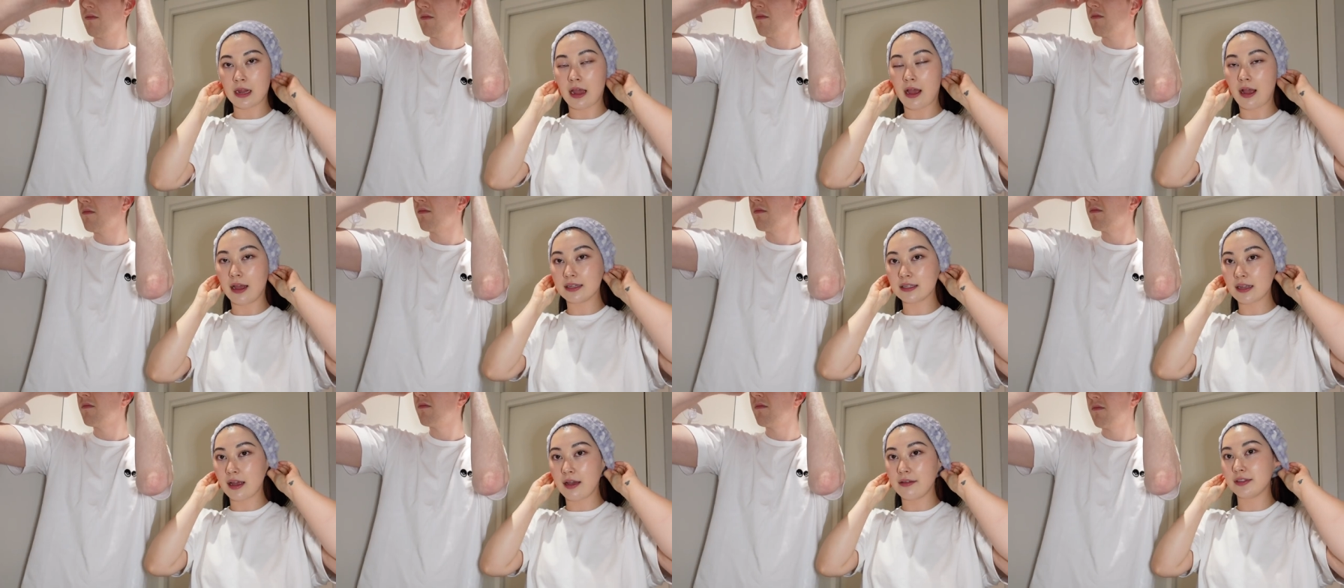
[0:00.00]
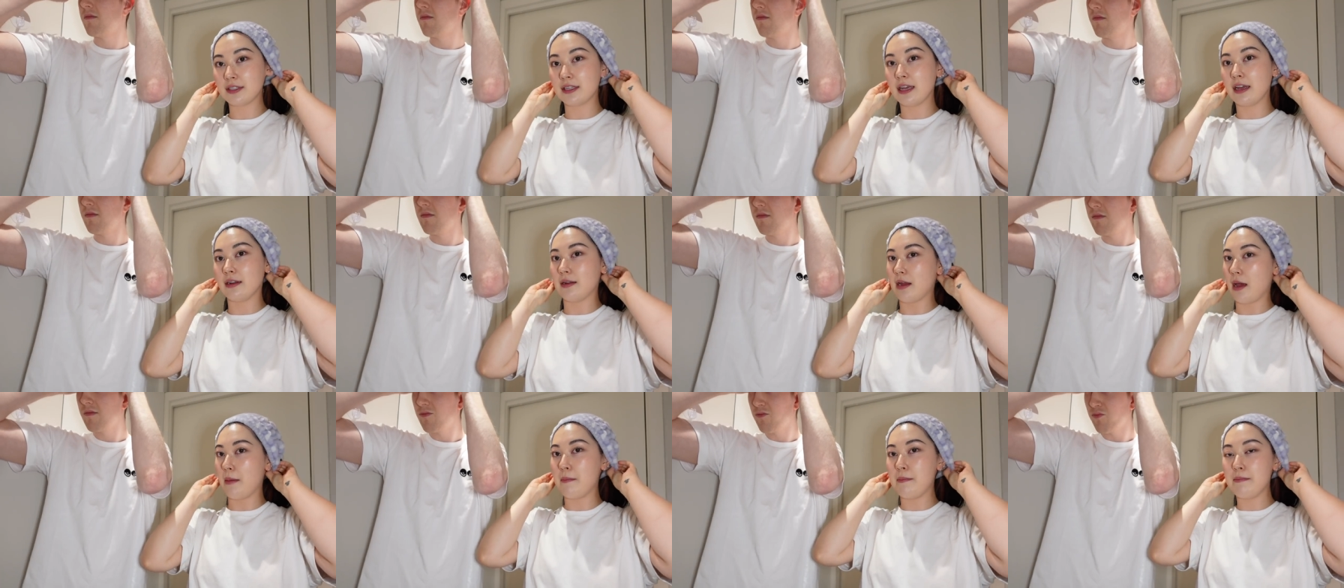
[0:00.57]
Now, as I've
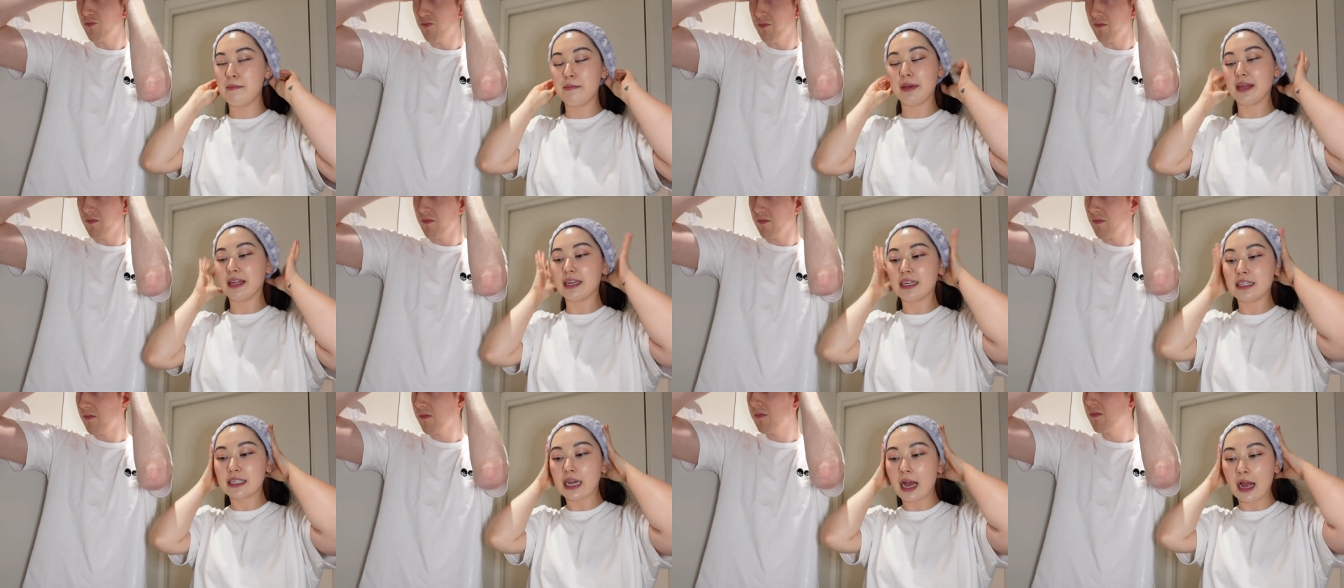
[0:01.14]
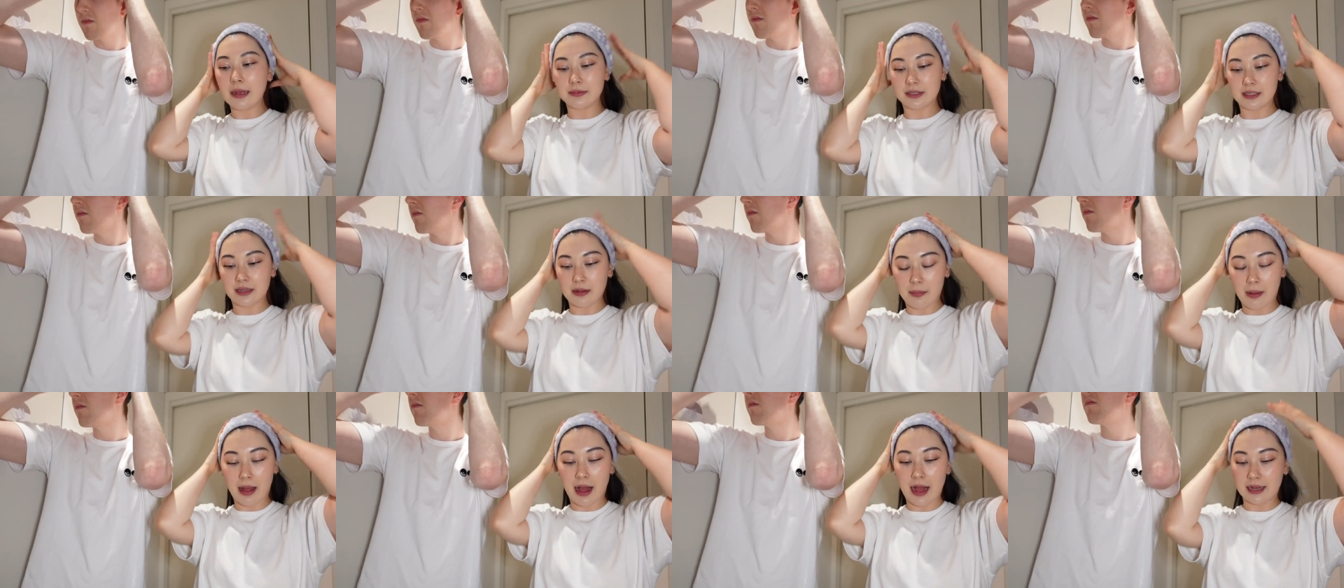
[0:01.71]
said a billion times in
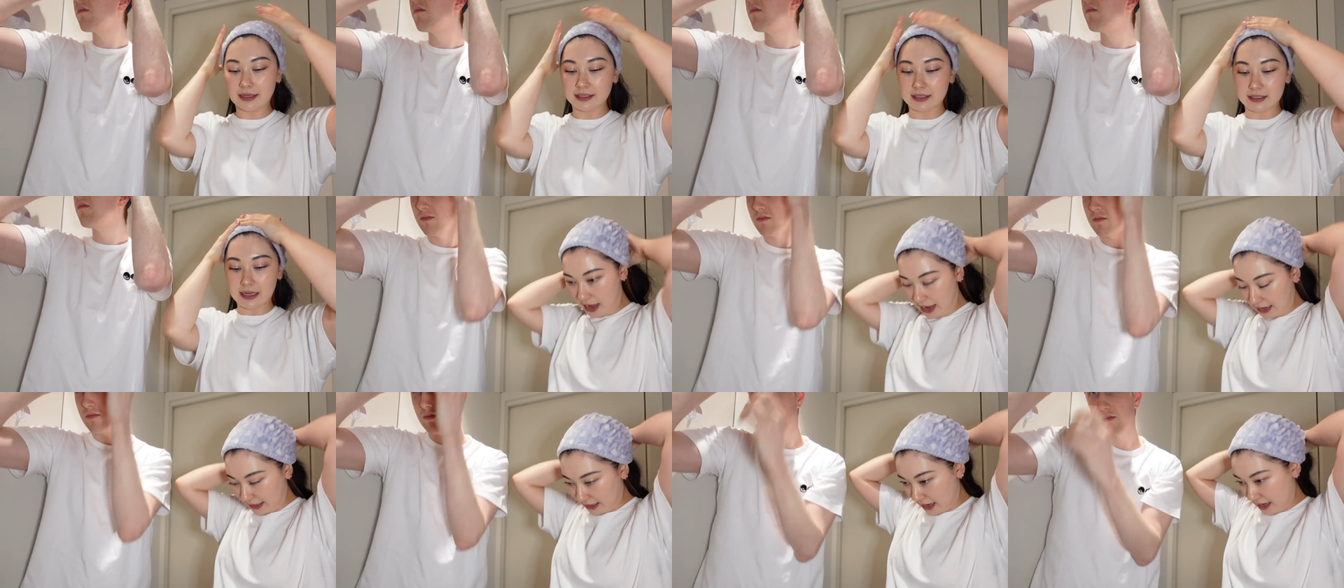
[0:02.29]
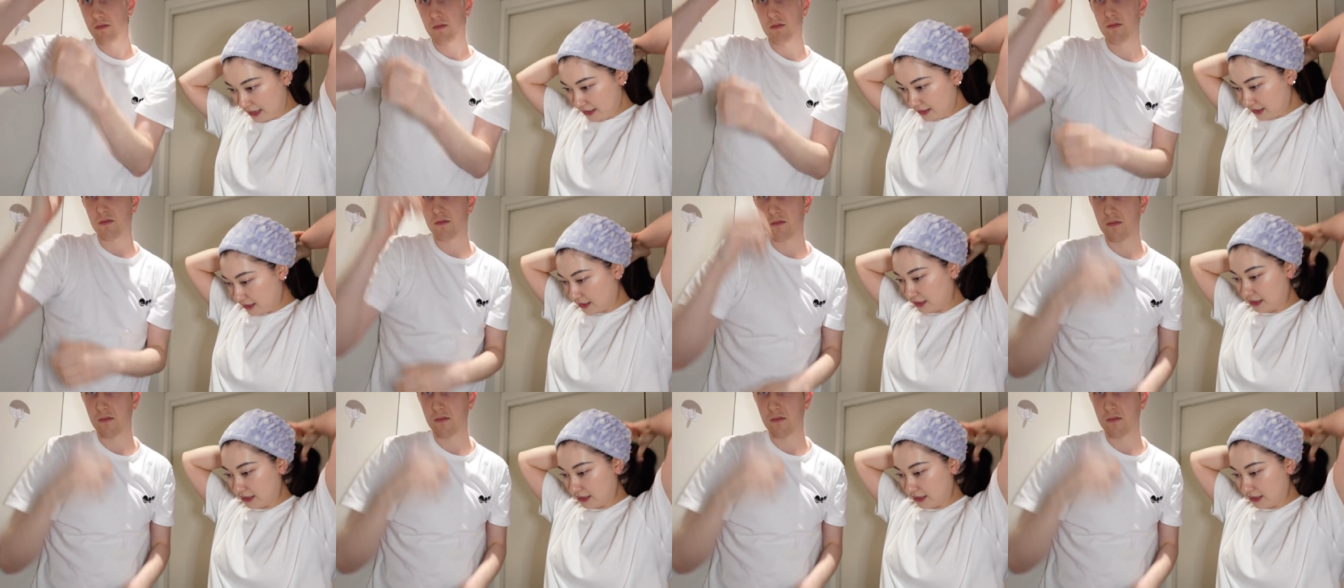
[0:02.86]
the past, I get